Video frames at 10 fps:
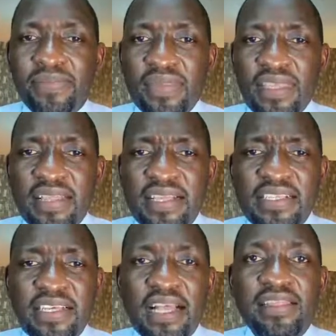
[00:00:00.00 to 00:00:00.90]
This
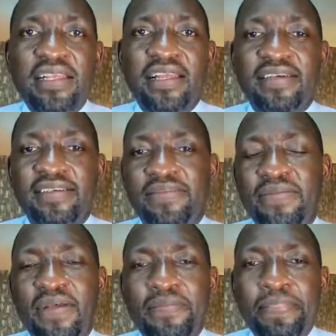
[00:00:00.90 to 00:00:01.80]
is a healthy lung.
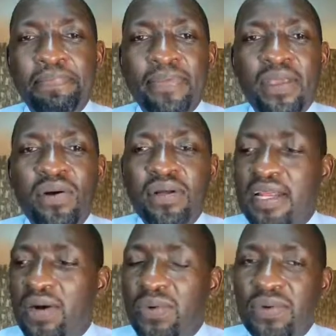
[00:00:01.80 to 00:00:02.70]

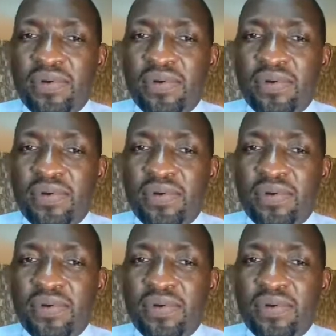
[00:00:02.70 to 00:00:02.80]
Now,